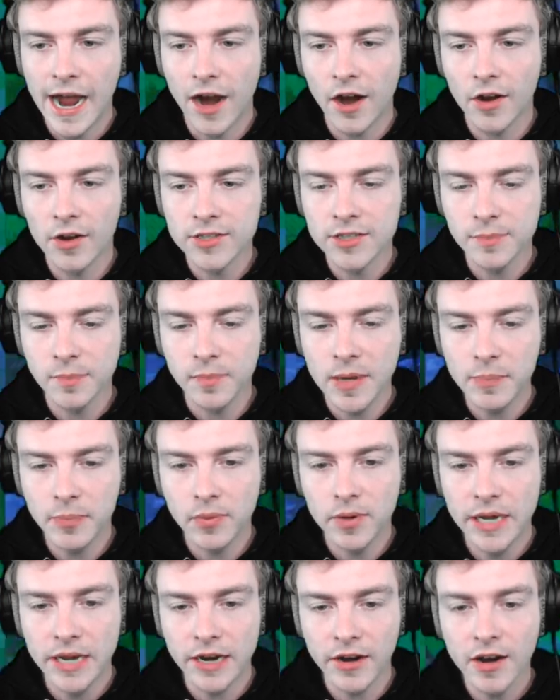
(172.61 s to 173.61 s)
I heard some
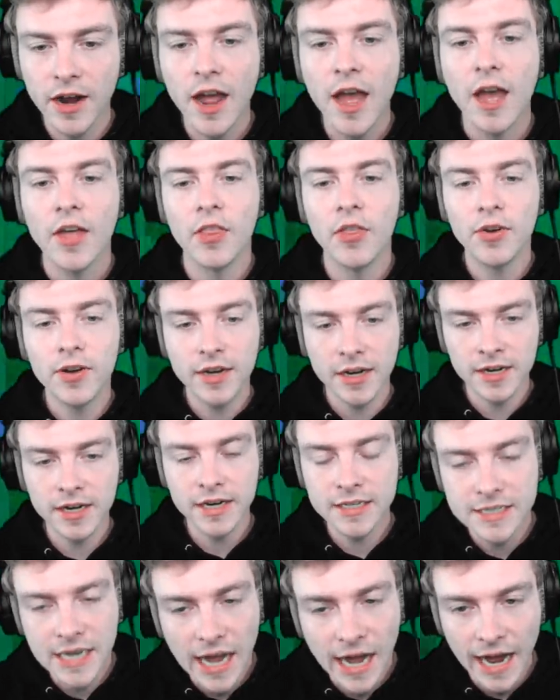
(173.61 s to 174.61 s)
people here. They're
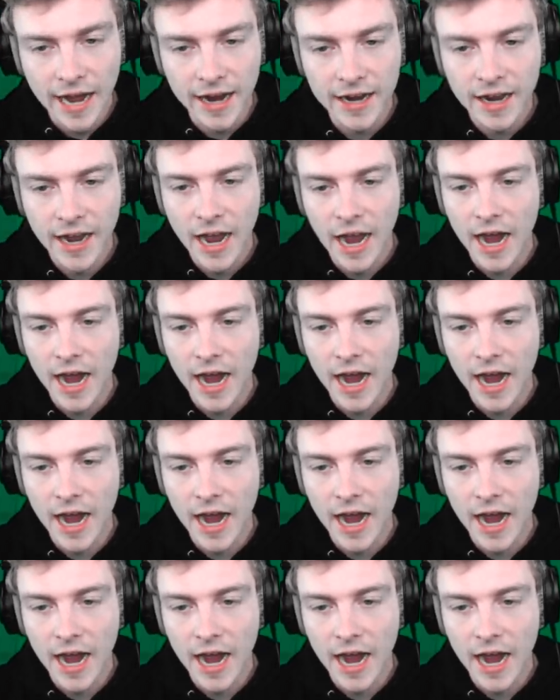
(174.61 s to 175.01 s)
gonna die.